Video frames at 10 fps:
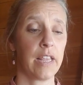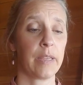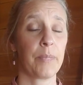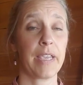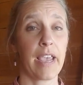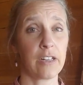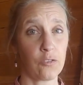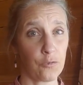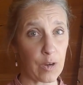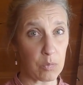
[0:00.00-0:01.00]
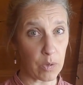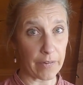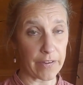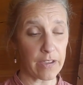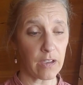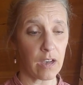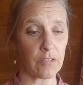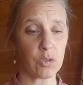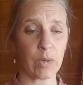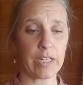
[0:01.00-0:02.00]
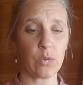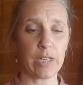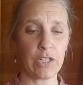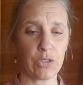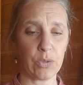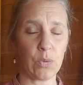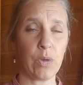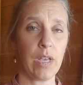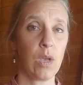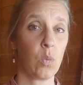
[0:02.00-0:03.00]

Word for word: that began in February of twenty twenty-two